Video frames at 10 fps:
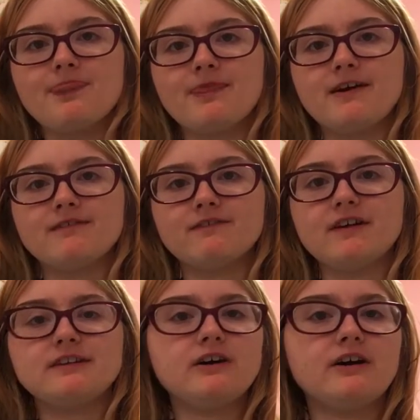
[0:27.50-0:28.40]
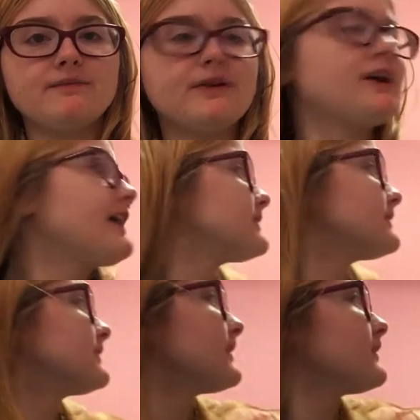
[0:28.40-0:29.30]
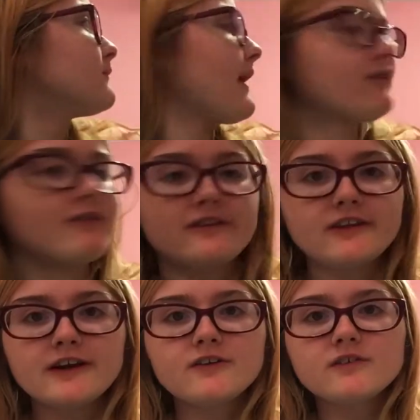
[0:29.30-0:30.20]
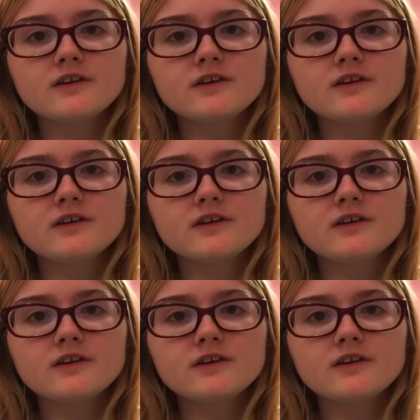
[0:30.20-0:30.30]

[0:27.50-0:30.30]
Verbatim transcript: Okay, I tried, but you guys can see in the back right there.